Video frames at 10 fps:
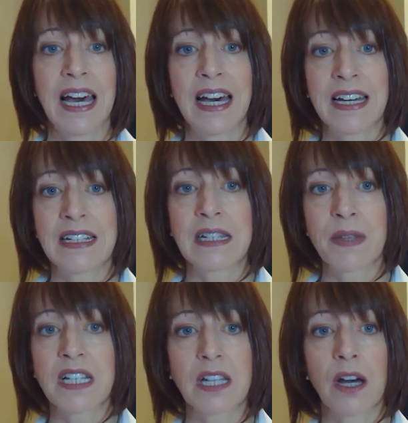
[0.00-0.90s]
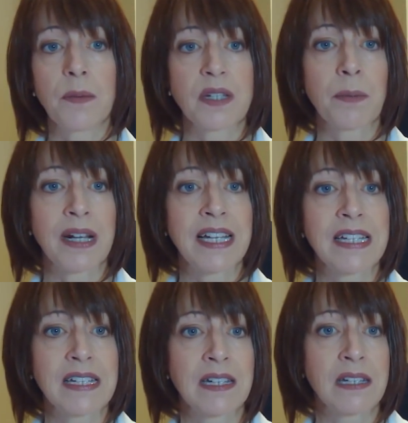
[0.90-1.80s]
and some of the types of
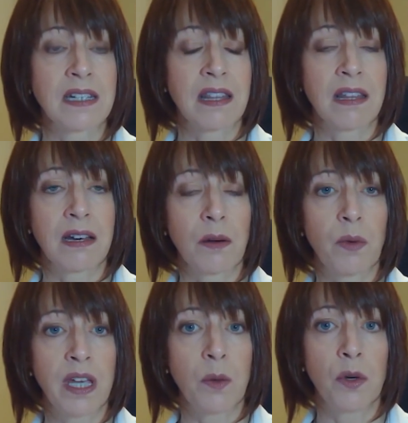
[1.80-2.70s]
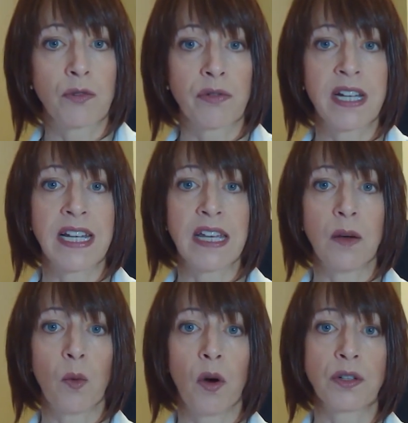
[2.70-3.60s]
places that we would really
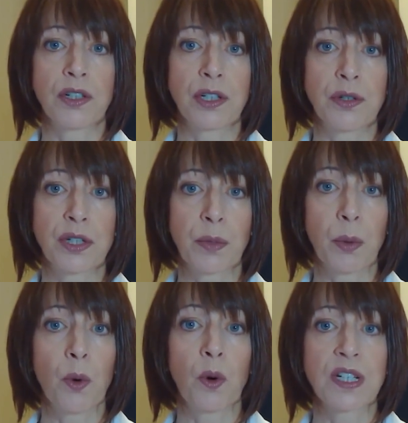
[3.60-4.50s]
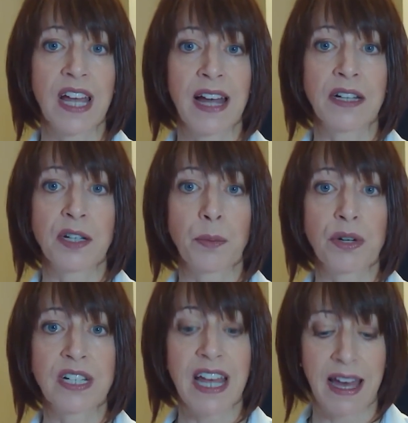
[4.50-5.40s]
want to support and
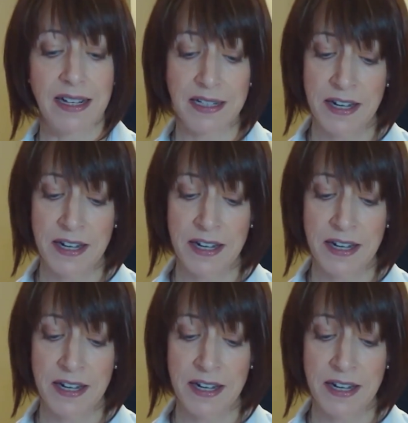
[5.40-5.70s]
protect.